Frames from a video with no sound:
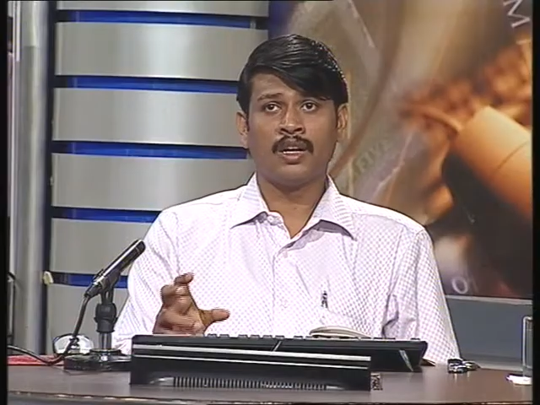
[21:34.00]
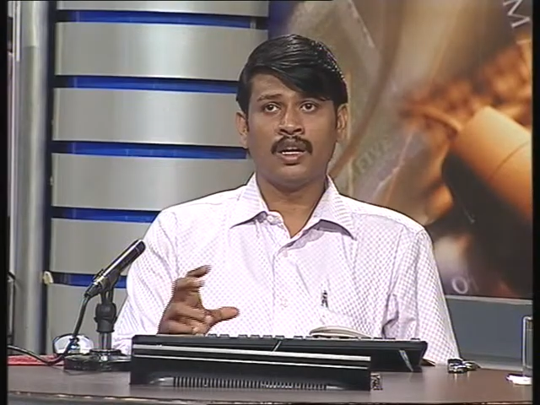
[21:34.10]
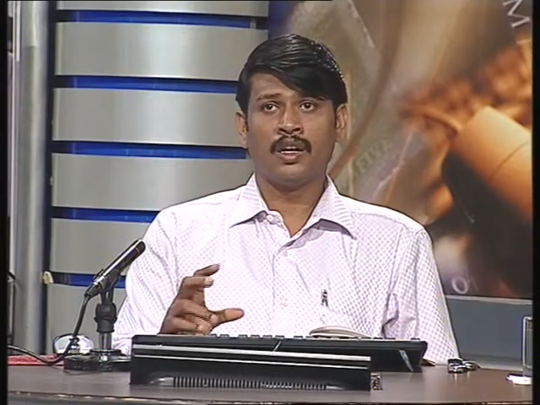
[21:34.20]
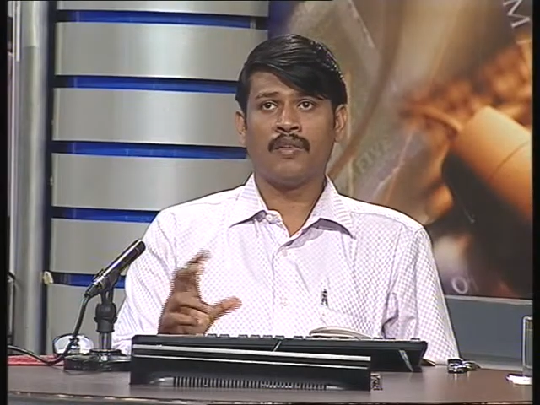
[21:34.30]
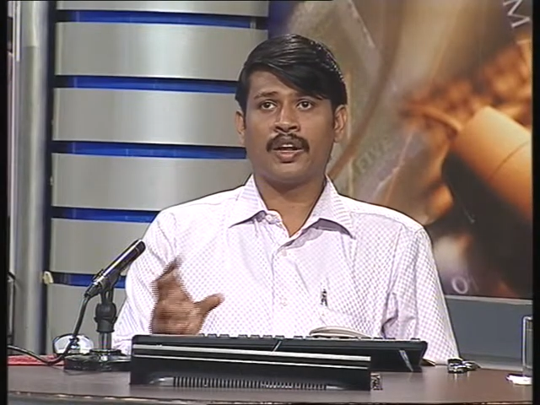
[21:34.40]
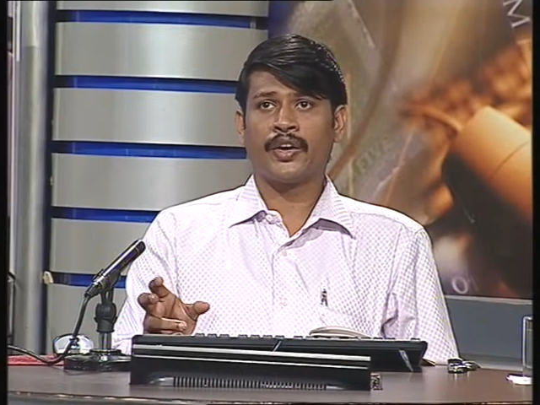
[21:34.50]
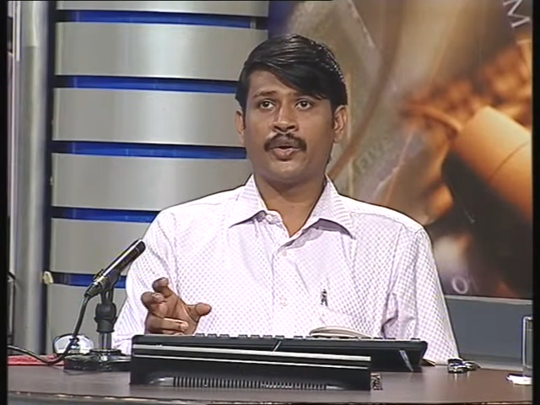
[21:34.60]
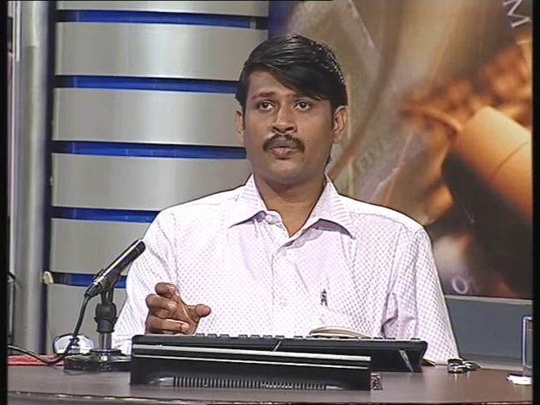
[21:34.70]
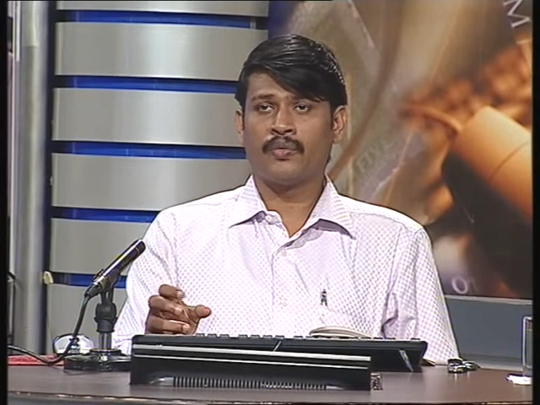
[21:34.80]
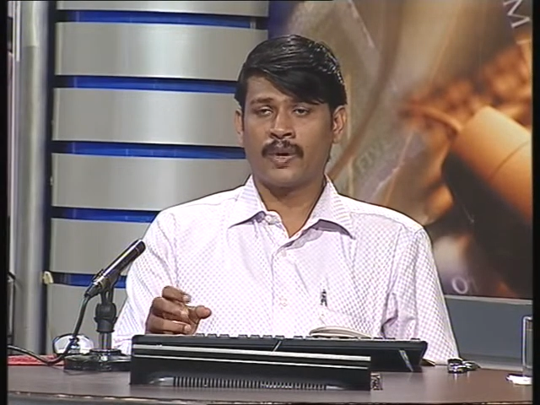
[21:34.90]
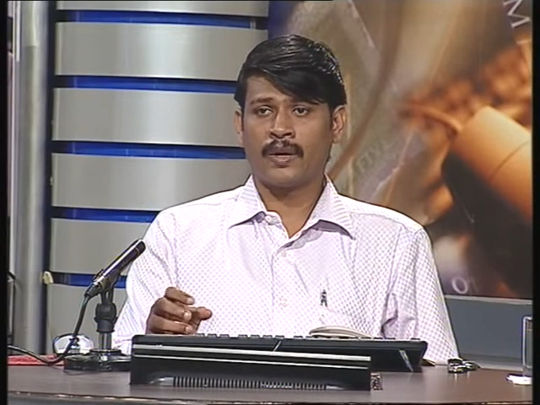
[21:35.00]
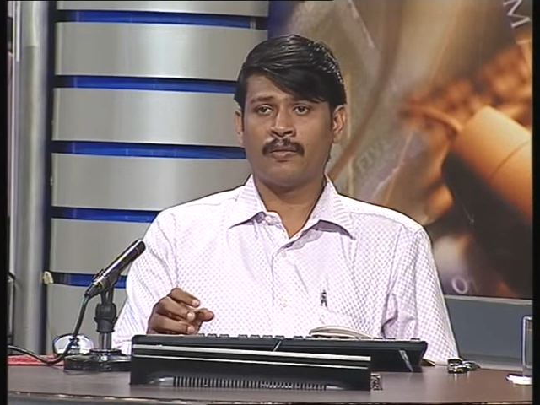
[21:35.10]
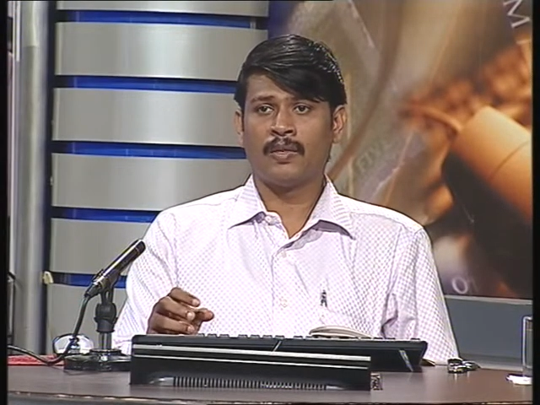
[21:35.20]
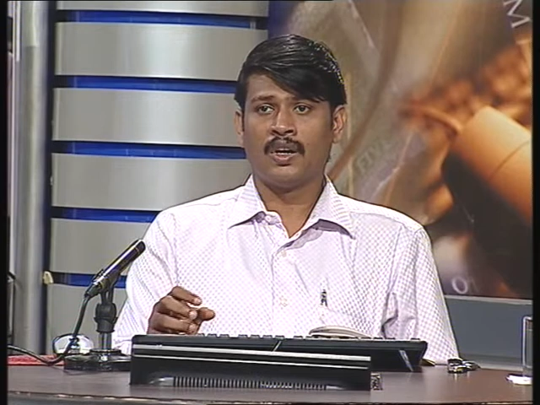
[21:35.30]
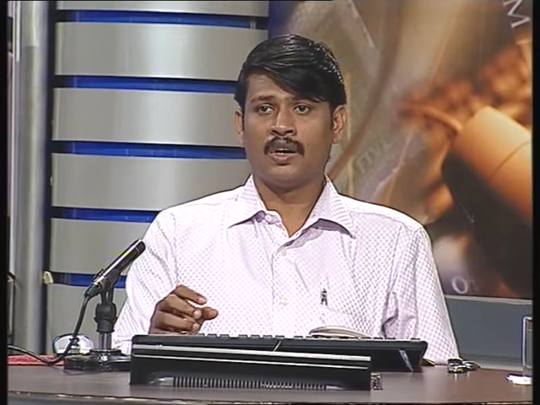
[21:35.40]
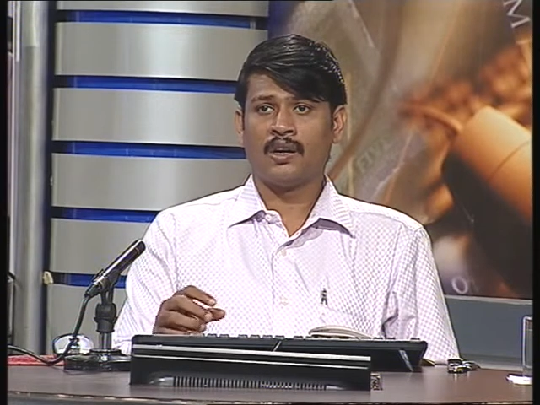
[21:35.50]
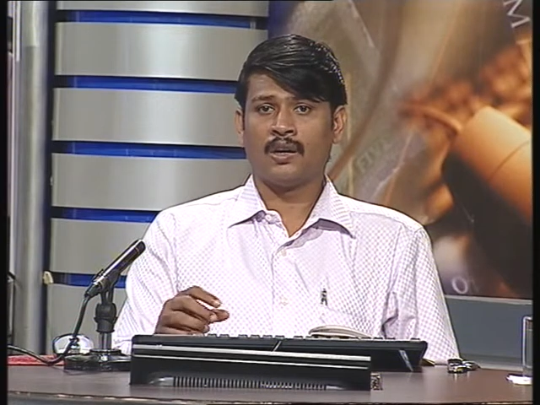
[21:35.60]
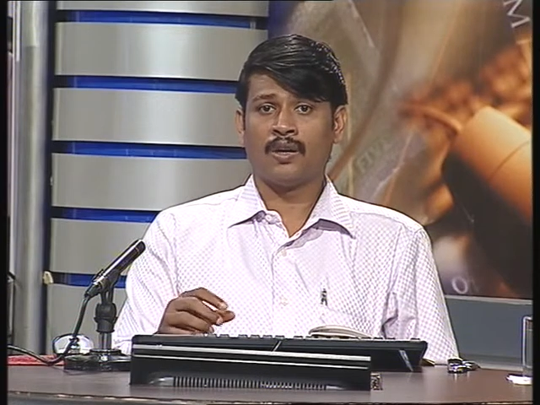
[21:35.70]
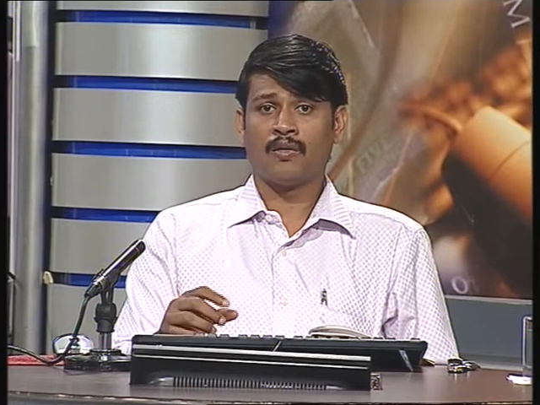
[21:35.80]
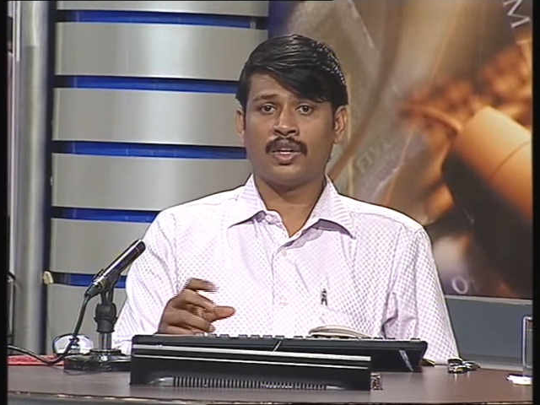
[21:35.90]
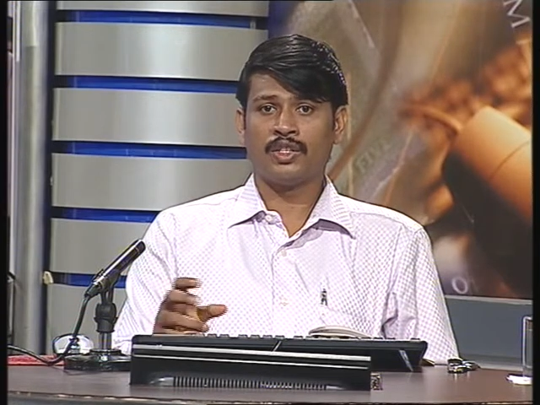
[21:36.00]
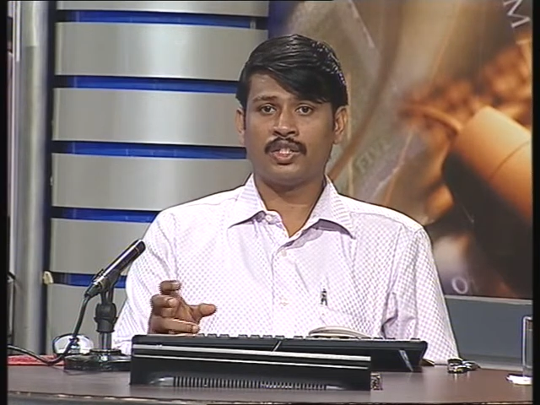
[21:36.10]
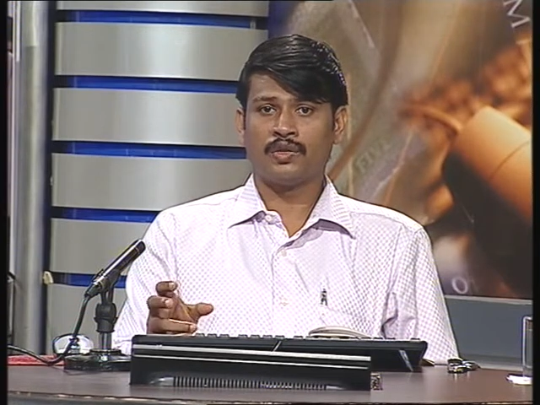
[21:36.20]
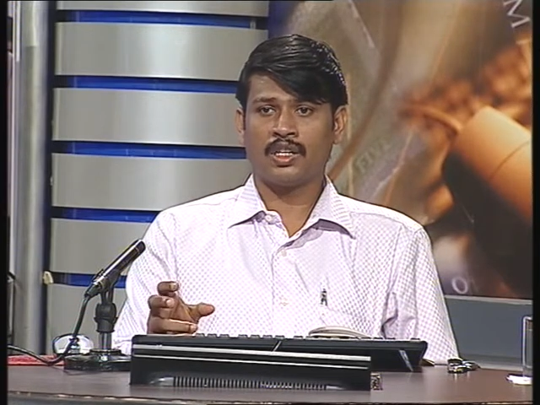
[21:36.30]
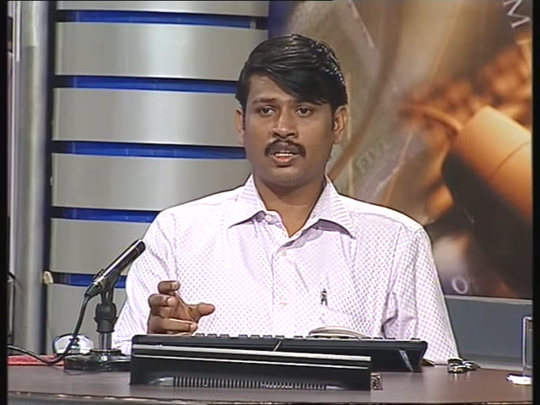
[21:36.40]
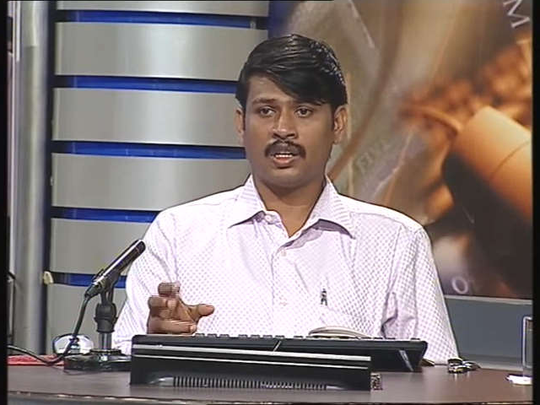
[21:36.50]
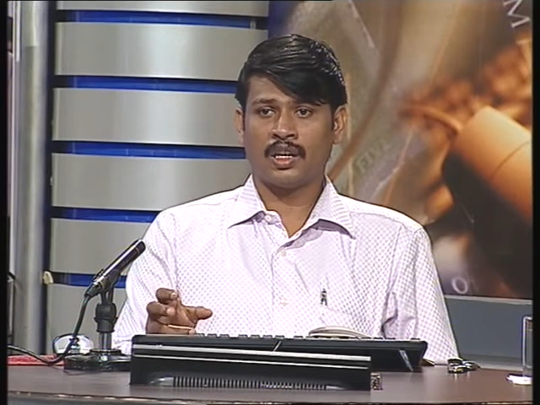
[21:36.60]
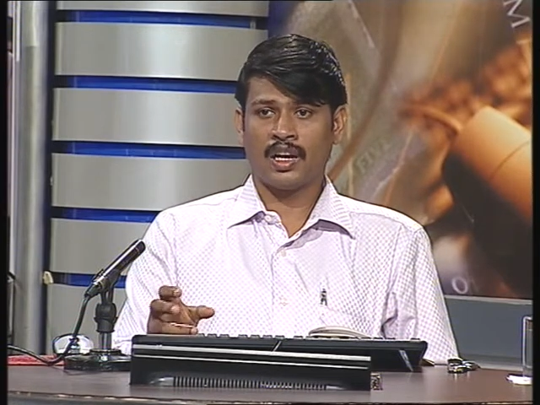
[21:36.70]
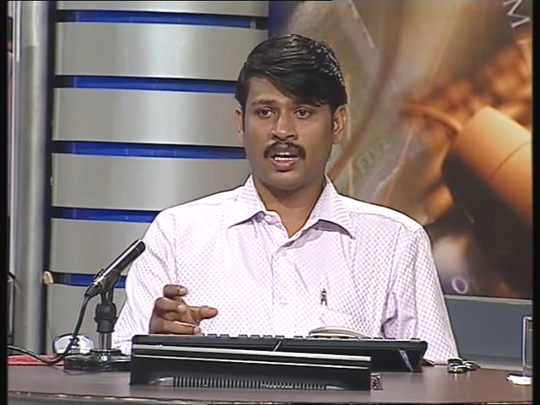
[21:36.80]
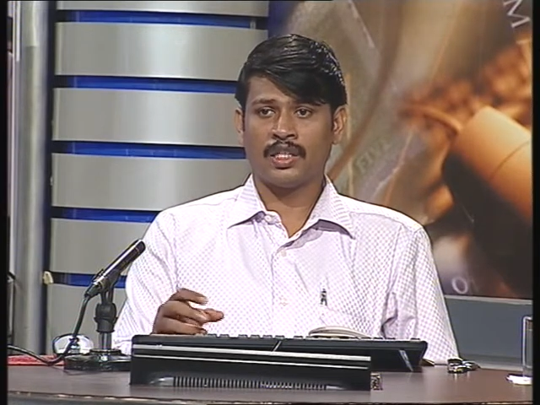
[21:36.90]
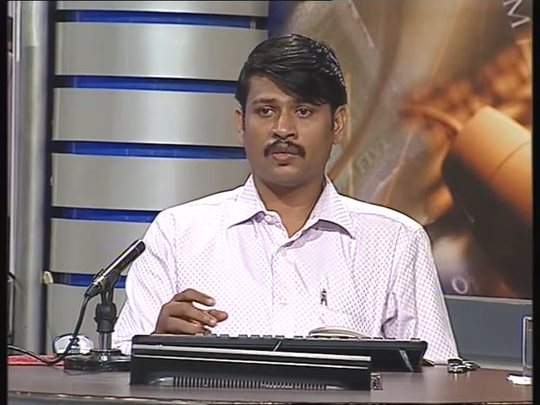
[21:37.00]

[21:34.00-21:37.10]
where are you from, what is your age,